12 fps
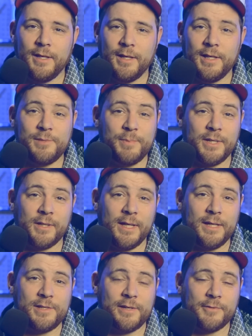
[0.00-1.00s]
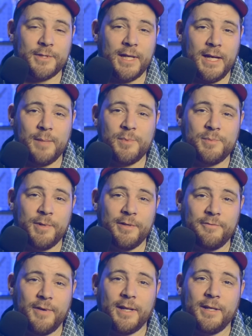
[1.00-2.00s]
It's been delayed several times, but
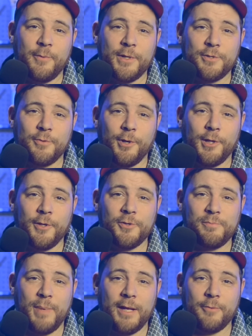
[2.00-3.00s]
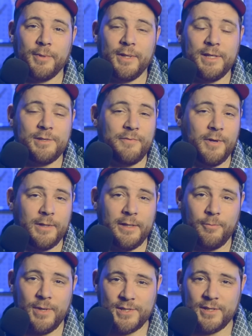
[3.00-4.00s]
it finally went to a closed beta release fairly
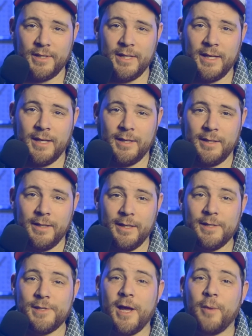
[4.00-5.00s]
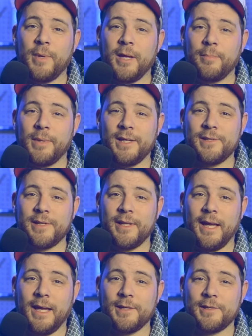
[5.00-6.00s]
recently and is now being placed in
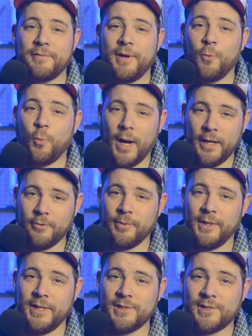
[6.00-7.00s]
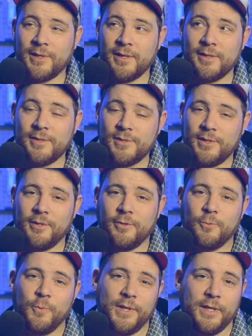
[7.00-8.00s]
the hands of a wider release
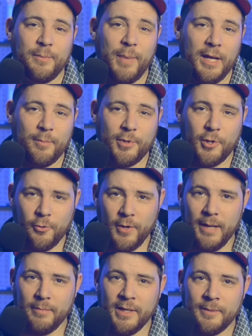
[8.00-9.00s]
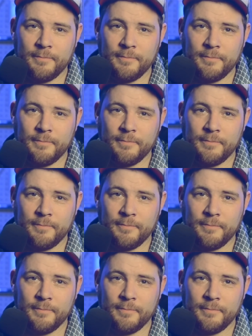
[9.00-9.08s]
still within the beta program.